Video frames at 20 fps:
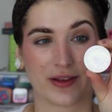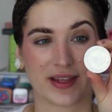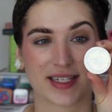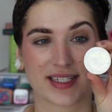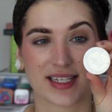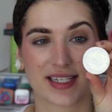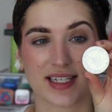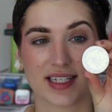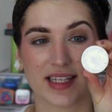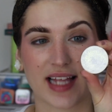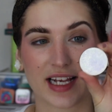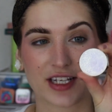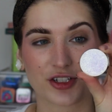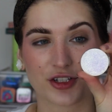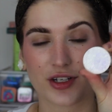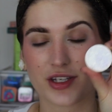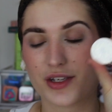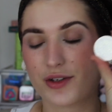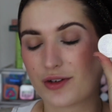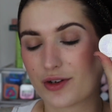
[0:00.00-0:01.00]
This is
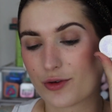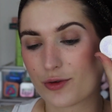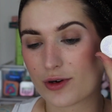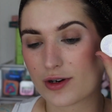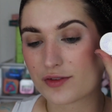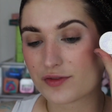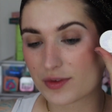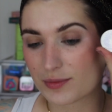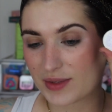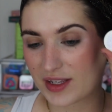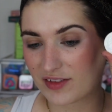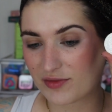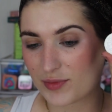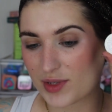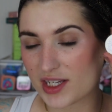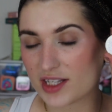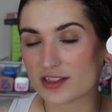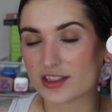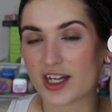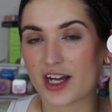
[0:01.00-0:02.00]
Electric Unicorn from Give
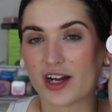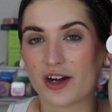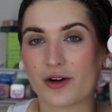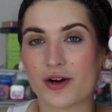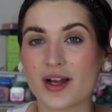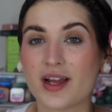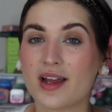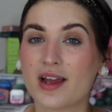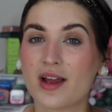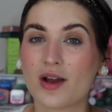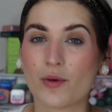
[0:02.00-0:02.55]
Me Glow.